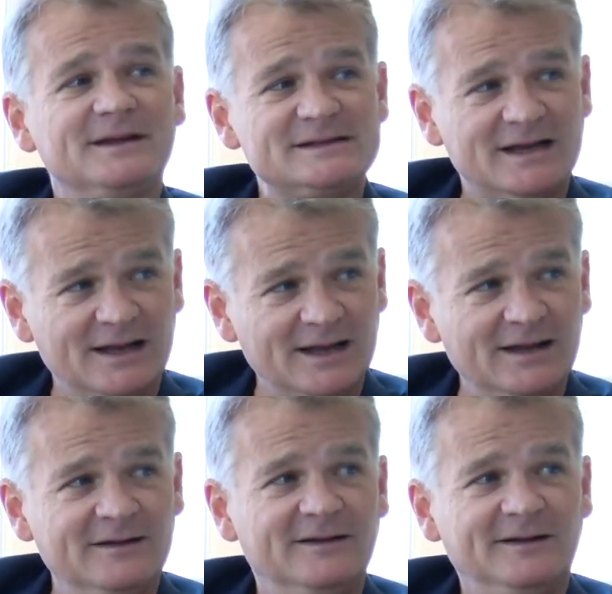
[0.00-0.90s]
is getting
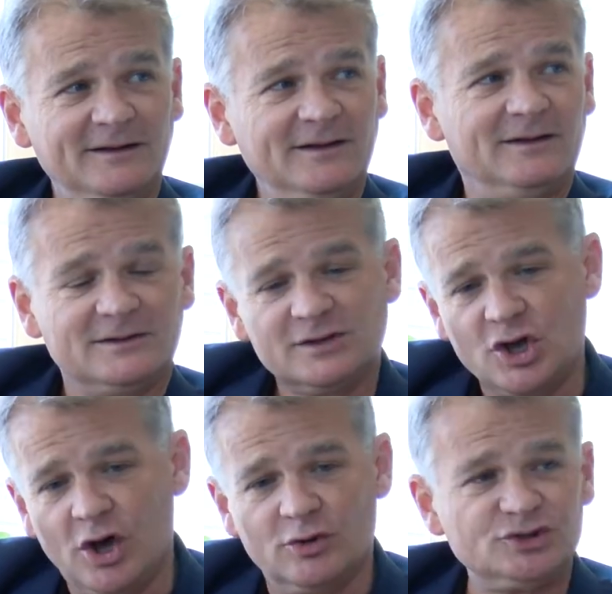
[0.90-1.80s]
in.
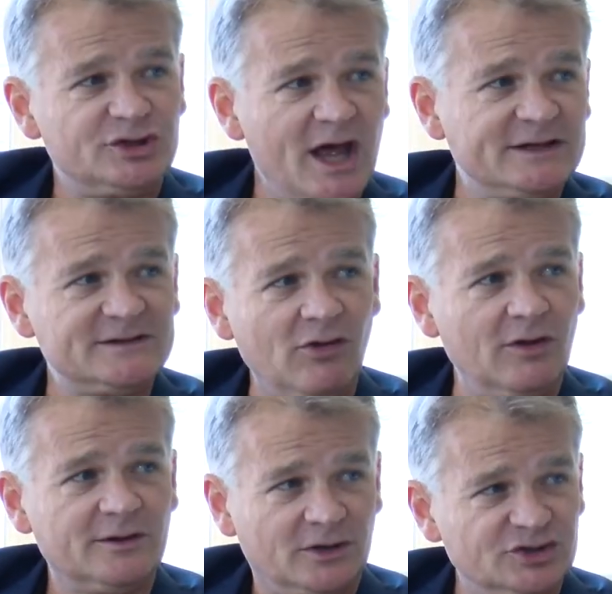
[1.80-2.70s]
Go, chess,
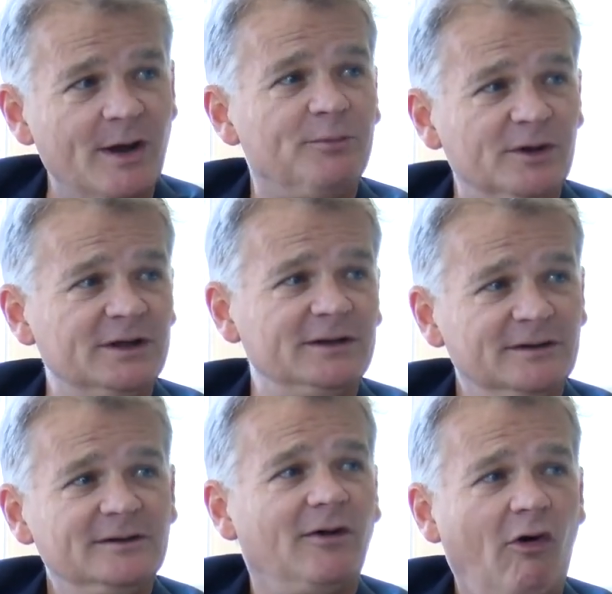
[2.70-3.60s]
all, you know, Jeopardy,